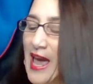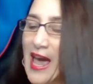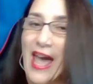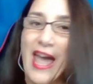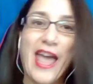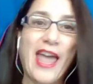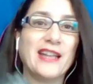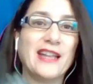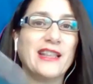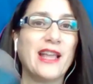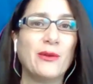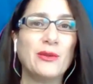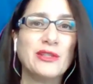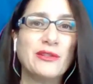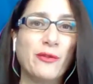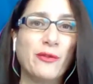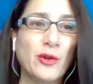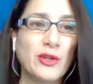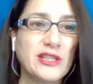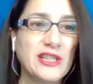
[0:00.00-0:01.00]
And that
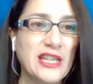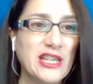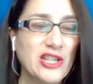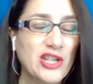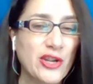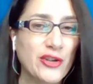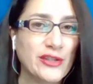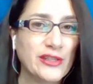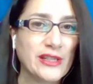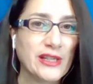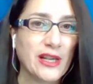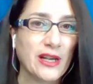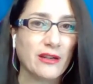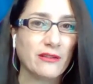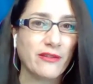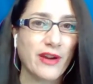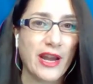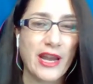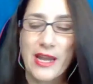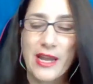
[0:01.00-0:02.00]
was 14 years ago,
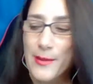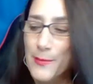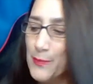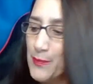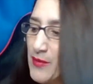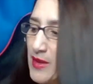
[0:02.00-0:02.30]
right?